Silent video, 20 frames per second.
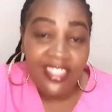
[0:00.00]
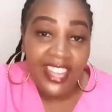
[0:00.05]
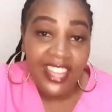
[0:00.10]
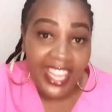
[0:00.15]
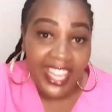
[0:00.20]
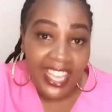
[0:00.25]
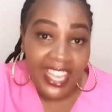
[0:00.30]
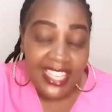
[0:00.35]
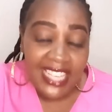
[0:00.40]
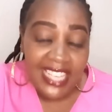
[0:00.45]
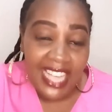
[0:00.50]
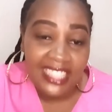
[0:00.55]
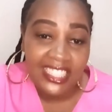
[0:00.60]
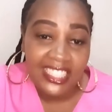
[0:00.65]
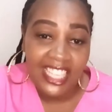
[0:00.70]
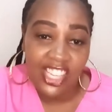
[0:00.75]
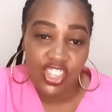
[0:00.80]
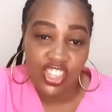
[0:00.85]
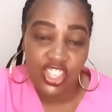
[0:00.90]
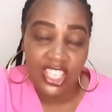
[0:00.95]
The age and
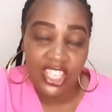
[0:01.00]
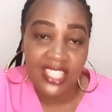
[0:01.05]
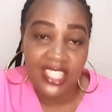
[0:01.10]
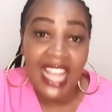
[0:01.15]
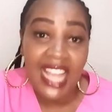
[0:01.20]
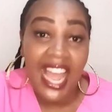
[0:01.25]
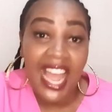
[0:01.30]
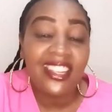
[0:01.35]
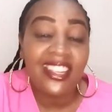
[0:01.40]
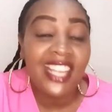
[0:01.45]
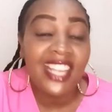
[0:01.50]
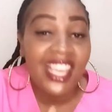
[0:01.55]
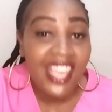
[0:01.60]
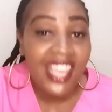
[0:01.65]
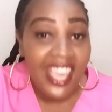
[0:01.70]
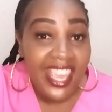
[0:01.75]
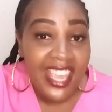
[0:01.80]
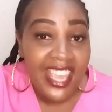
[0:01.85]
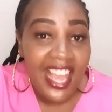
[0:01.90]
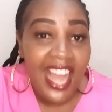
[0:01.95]
kgs are key
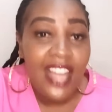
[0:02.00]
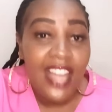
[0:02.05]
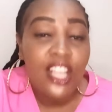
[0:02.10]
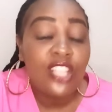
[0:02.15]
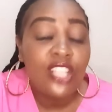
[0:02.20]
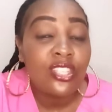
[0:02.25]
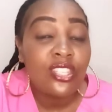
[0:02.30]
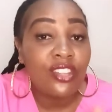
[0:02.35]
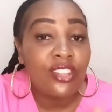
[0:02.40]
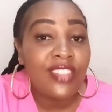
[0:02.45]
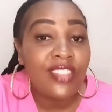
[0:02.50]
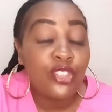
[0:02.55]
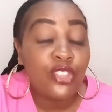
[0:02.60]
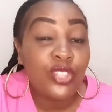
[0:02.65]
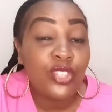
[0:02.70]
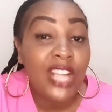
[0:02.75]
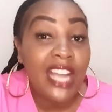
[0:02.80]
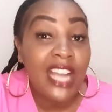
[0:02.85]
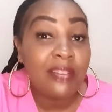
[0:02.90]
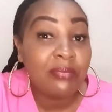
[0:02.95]
here so
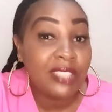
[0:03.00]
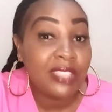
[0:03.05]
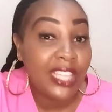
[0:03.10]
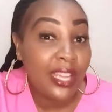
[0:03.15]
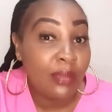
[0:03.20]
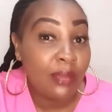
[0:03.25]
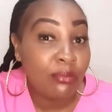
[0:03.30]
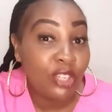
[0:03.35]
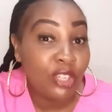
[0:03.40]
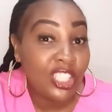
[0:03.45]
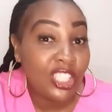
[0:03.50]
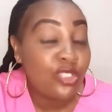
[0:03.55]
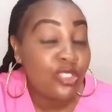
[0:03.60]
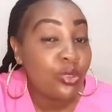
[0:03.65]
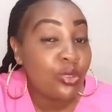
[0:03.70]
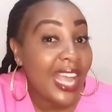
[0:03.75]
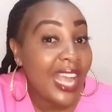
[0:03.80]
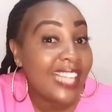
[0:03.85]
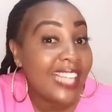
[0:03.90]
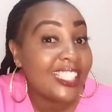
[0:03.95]
that you can be able
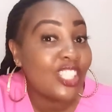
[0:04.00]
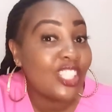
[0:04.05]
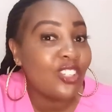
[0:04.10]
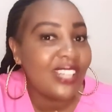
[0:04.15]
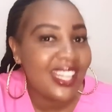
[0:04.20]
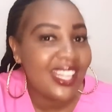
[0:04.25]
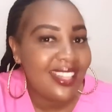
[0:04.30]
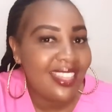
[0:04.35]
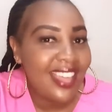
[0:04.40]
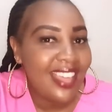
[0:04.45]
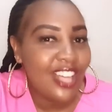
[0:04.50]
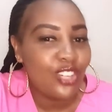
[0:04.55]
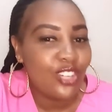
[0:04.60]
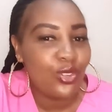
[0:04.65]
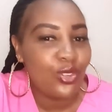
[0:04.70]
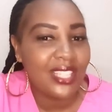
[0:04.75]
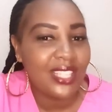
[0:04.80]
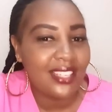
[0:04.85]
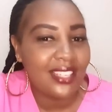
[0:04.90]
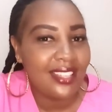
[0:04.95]
to calculate their
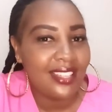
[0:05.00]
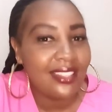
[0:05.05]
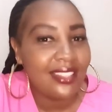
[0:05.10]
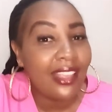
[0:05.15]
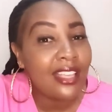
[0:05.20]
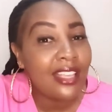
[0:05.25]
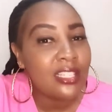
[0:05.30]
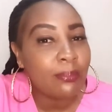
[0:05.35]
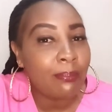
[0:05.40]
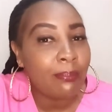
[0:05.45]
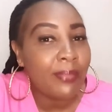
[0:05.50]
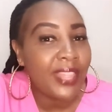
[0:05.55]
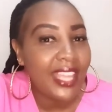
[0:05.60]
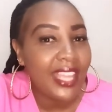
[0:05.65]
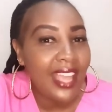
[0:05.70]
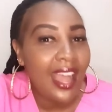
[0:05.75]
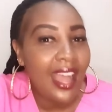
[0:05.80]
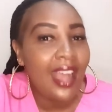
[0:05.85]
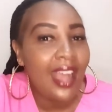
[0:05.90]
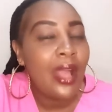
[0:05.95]
dosages as
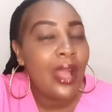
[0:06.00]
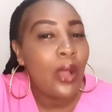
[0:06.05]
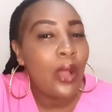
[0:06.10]
their